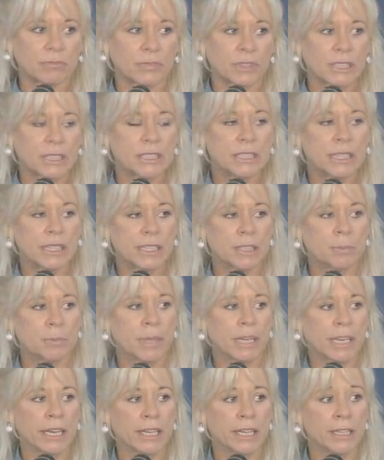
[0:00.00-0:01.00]
said
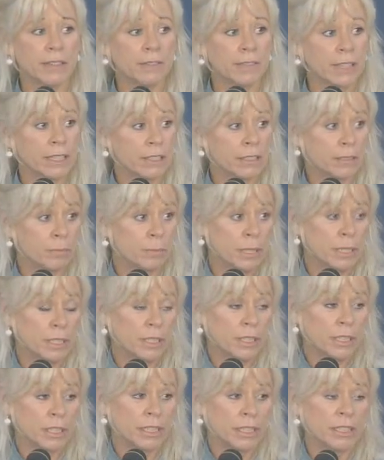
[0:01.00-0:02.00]
about it, and that's
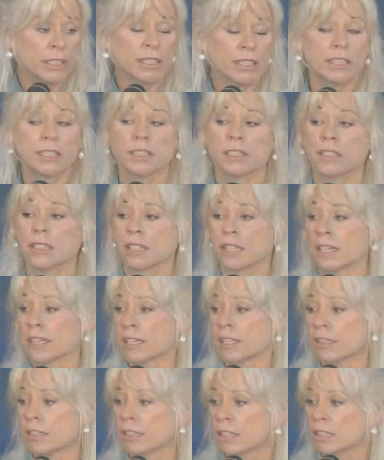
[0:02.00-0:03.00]
basically that
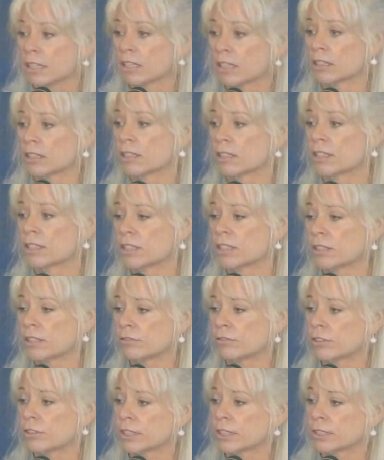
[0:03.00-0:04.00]
desire causes
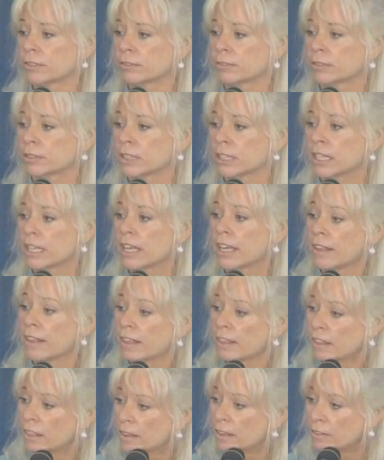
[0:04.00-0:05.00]
suffering.
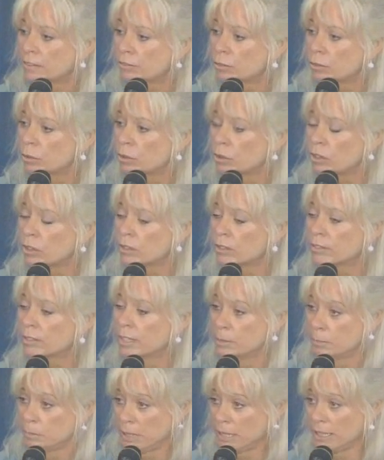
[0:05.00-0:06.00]
Therefore,
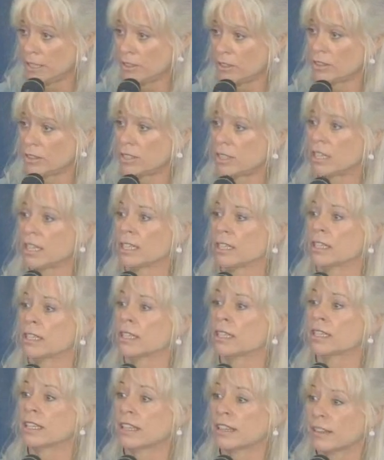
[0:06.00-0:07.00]
in my
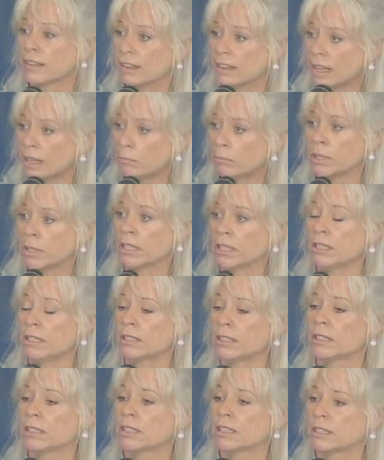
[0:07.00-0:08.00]
understanding, that
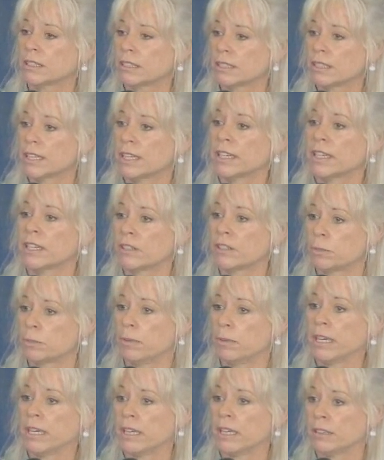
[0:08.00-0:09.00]
meant desire is
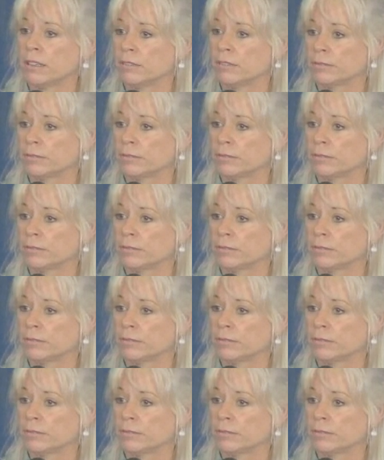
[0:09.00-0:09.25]
bad.